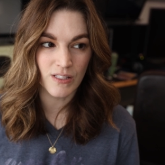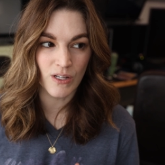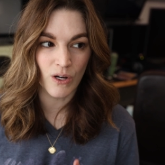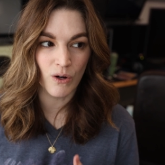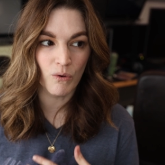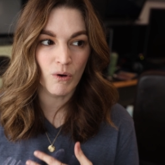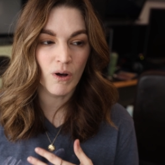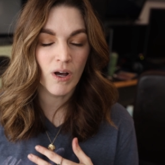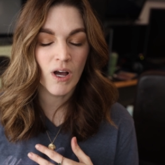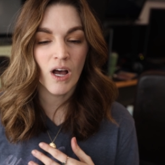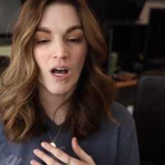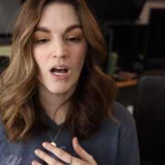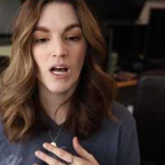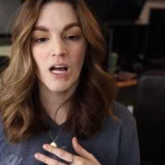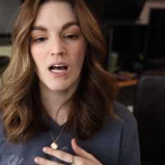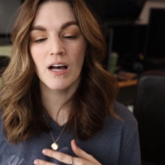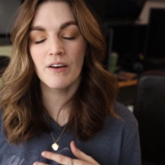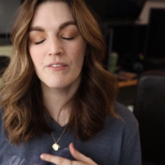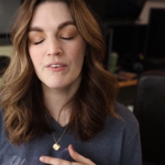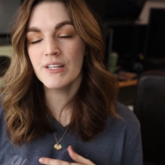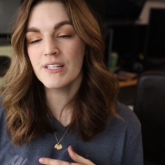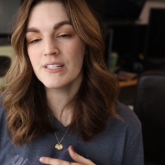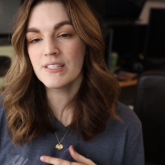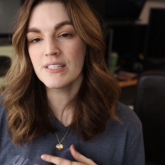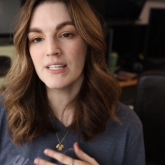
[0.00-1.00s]
So
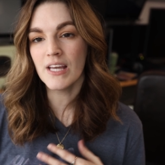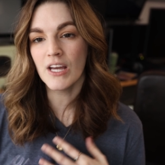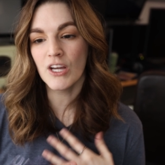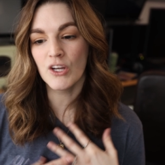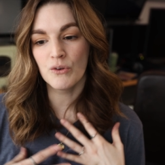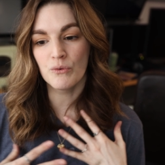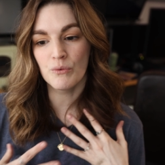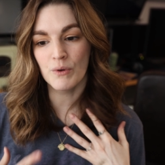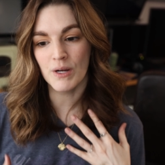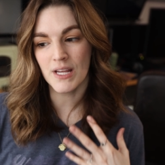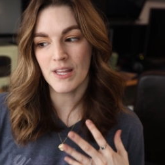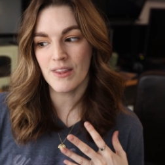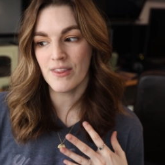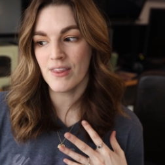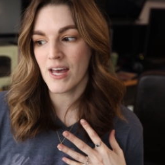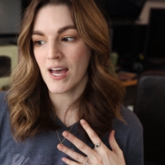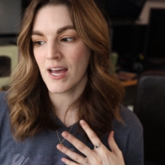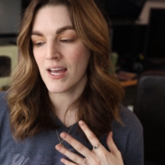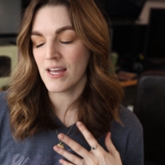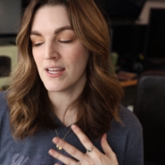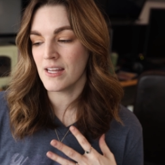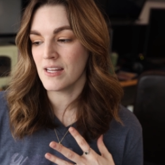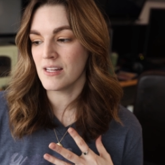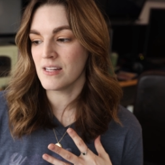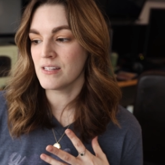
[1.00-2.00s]
obviously a green
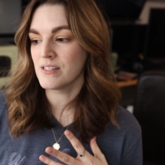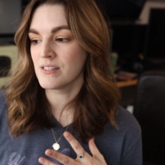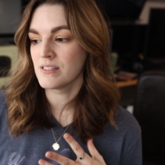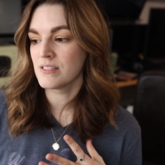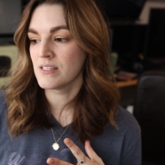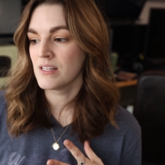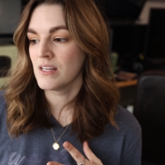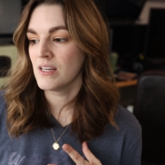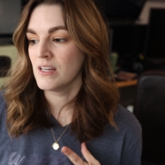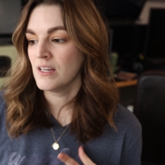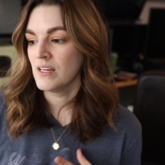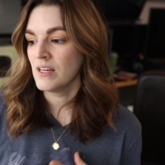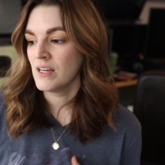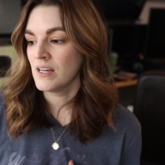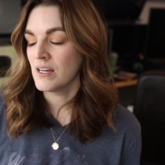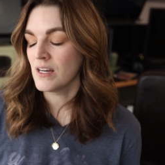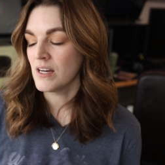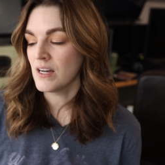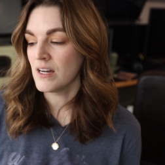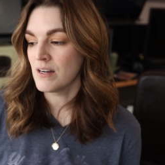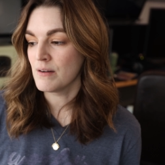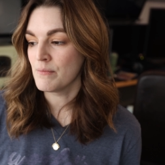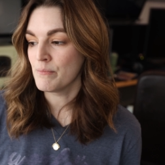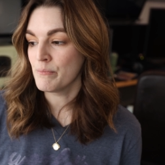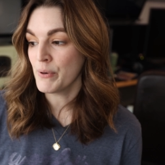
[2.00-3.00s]
that is
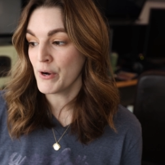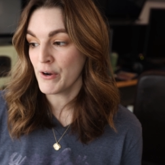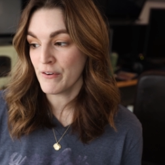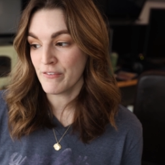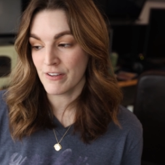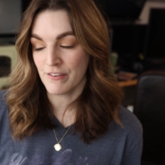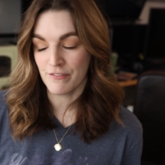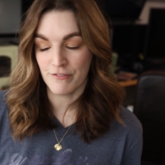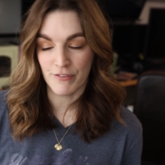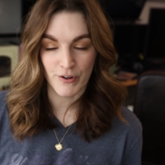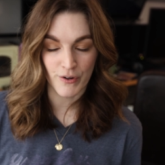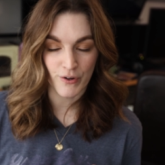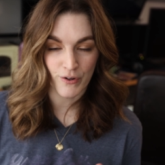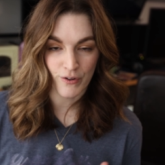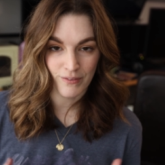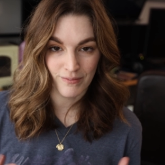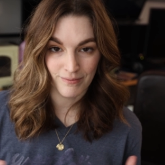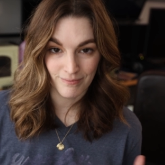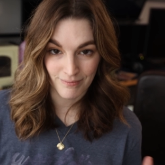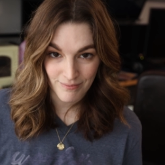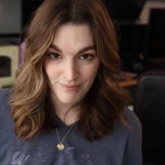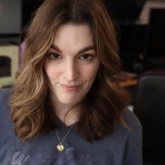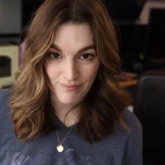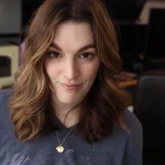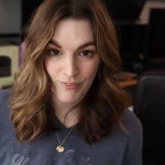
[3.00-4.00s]
perfect for
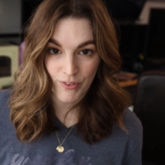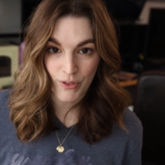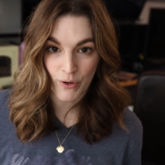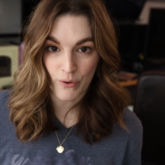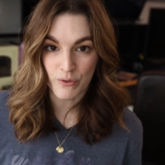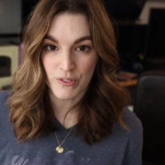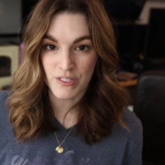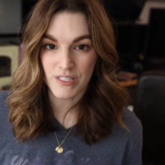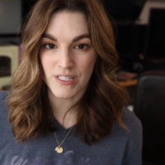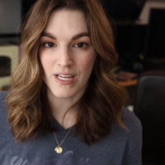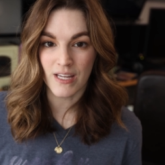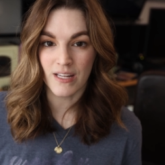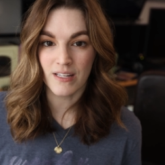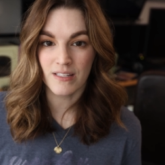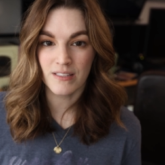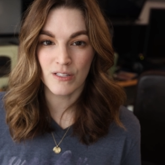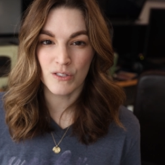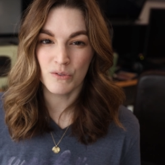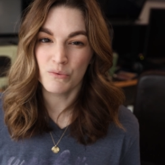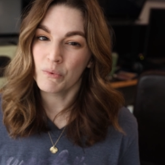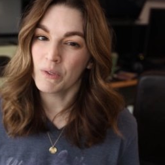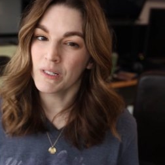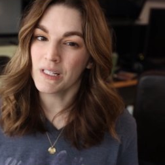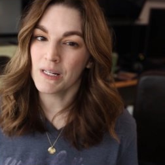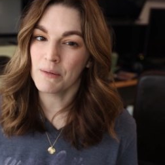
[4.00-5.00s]
those things
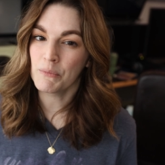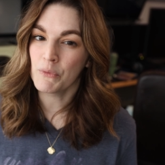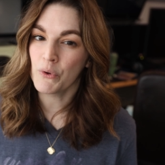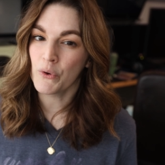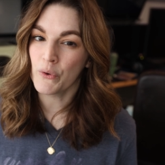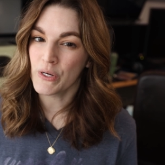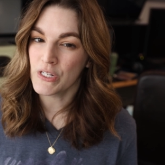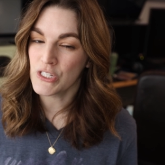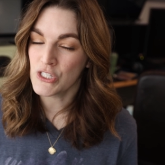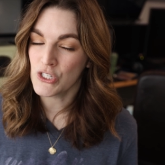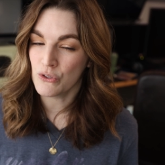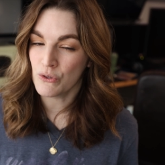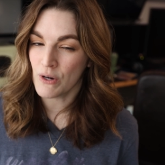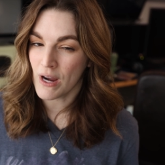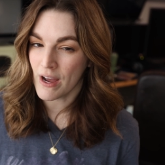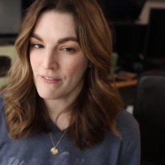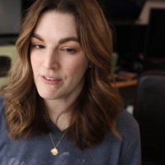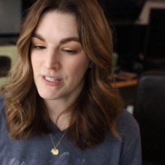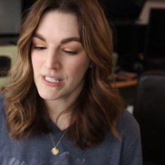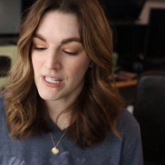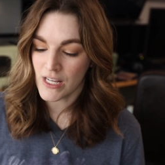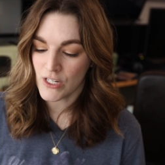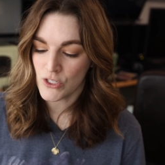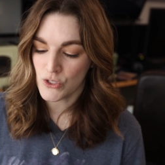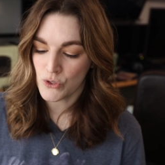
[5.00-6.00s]
is one I'm going to
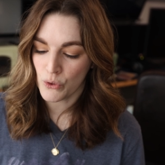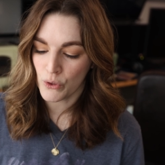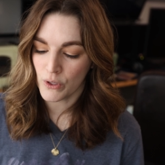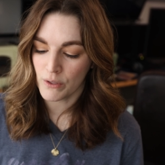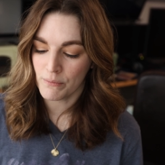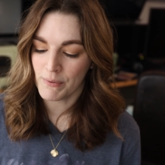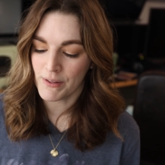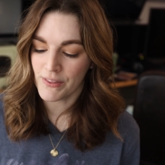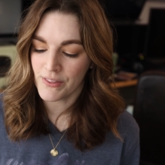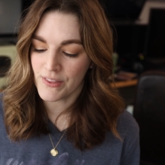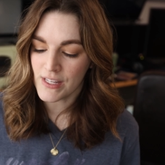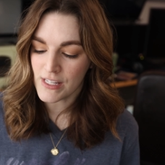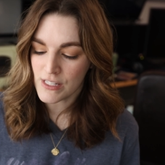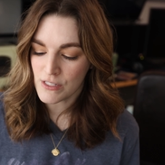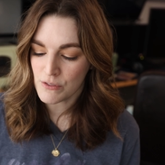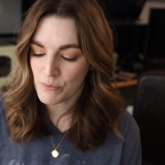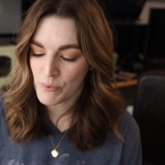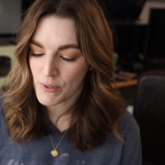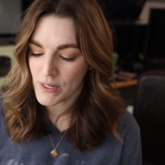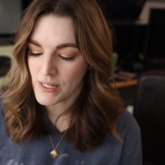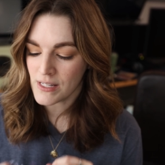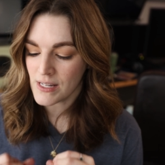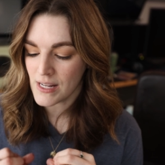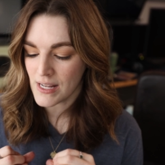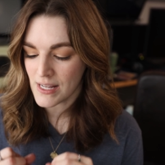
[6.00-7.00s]
gravitate toward, but this
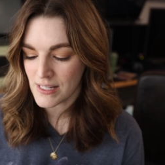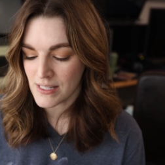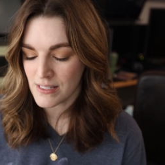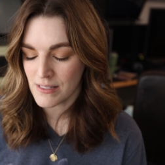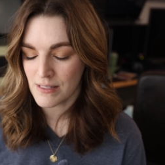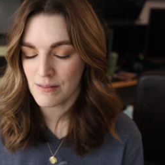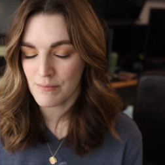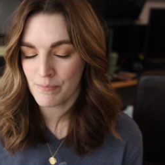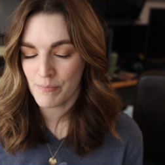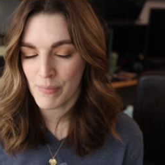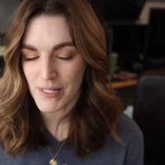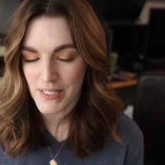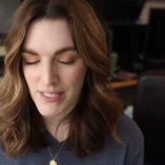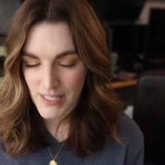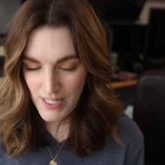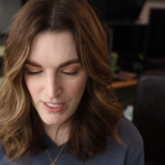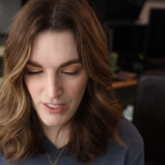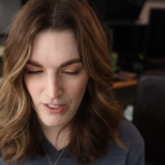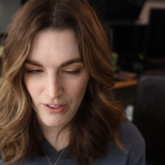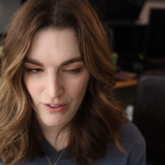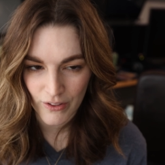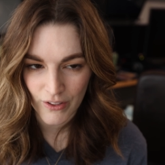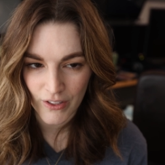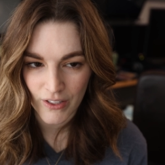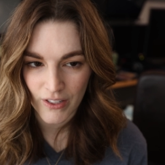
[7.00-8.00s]
one in
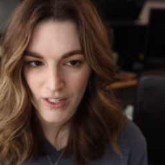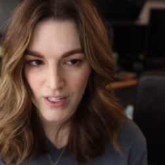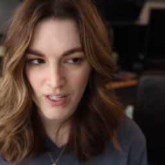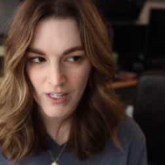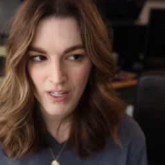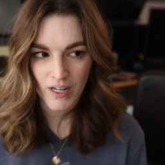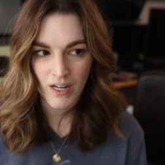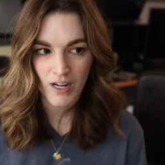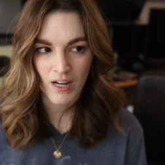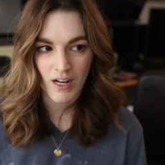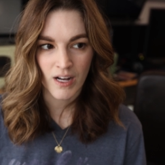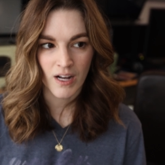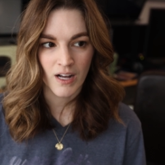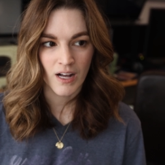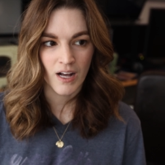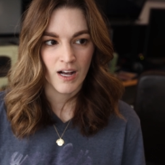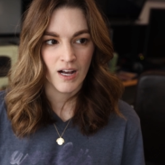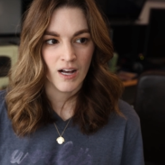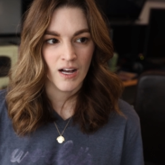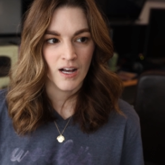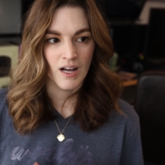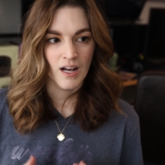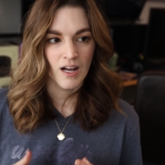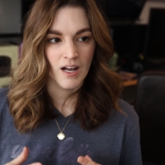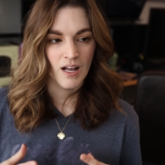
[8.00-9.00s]
particular,
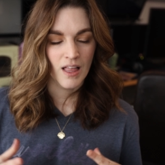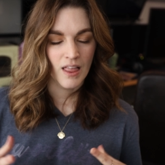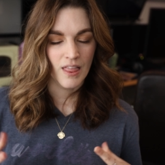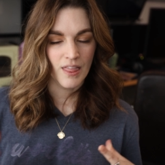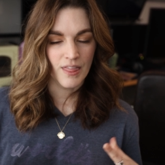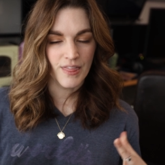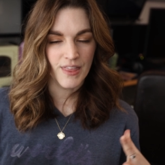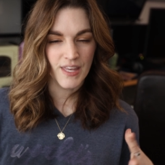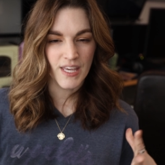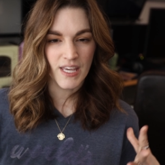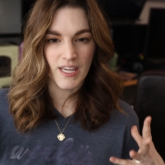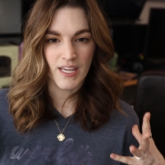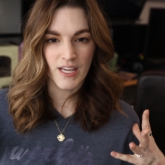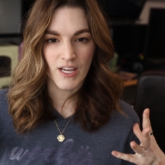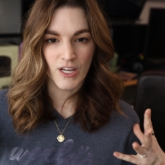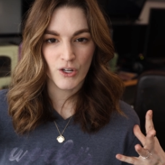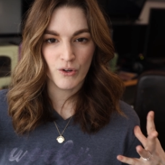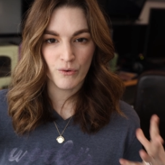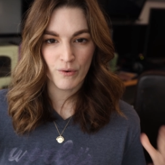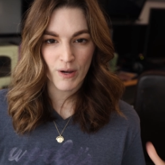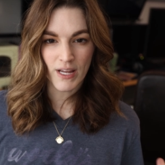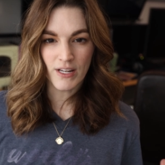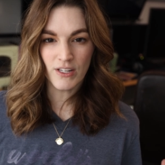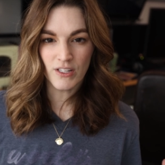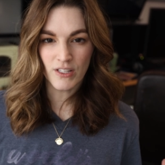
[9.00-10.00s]
the
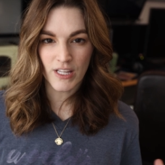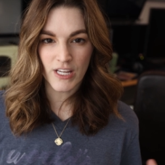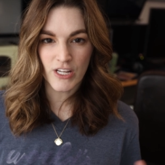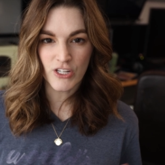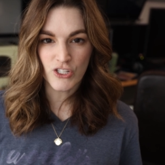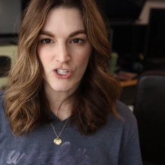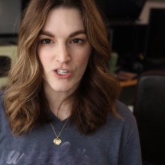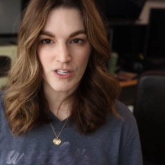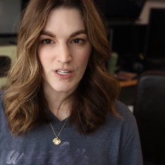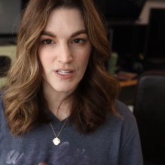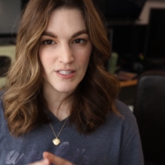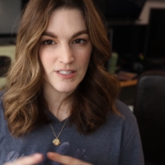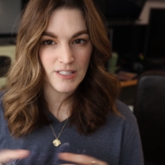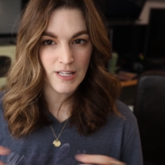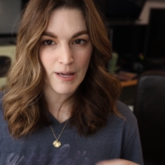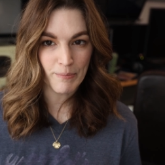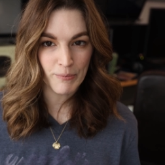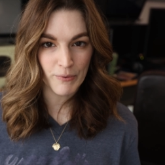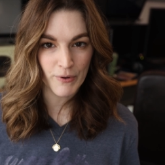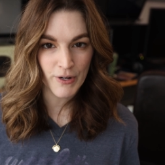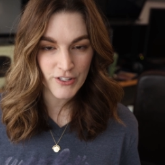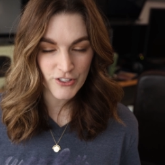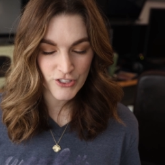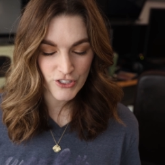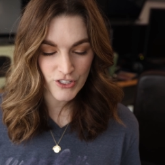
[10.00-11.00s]
granulation, the
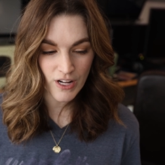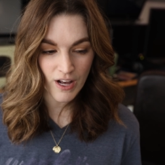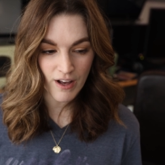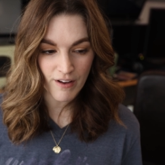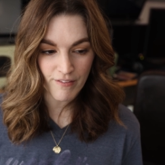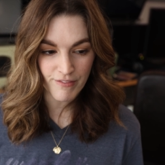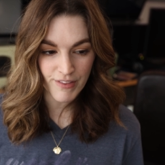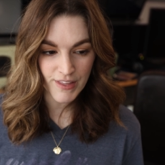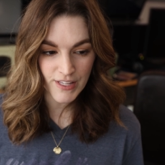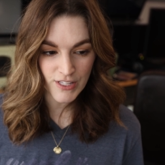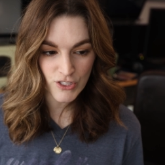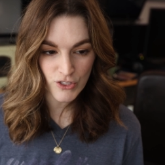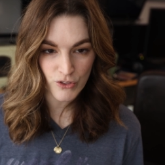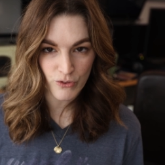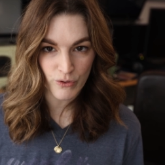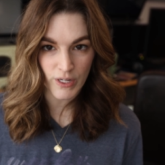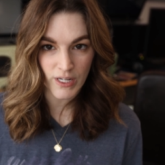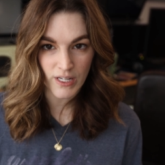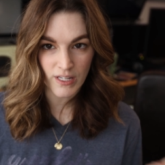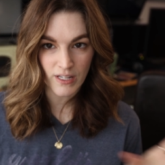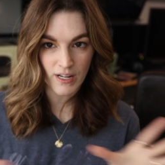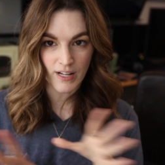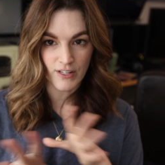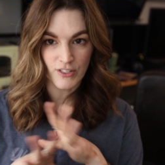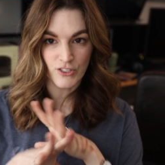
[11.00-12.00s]
separation of this
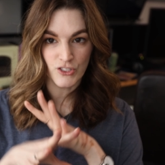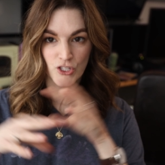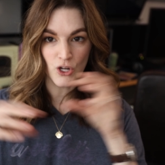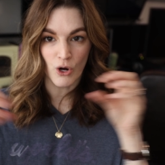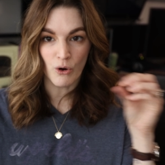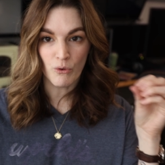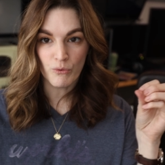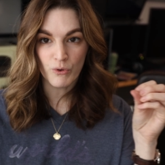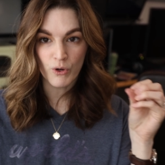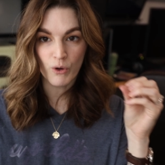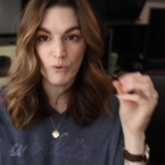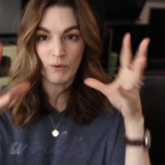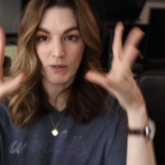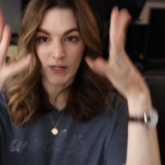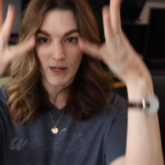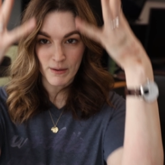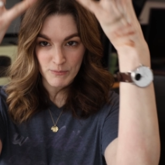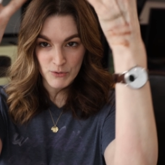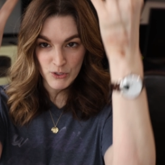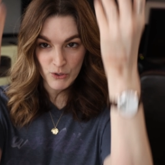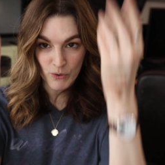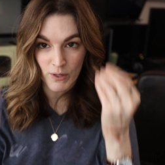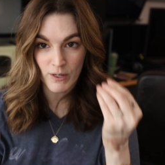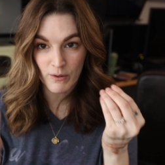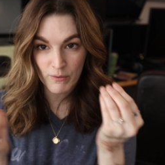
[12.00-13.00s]
green, I don't know what
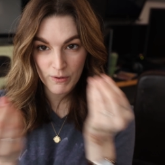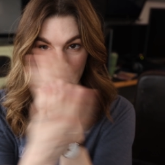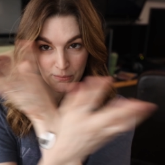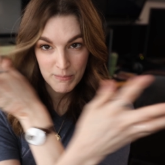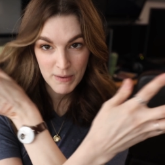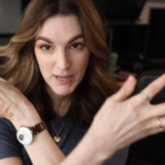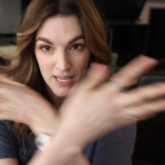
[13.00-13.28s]
I'm doing with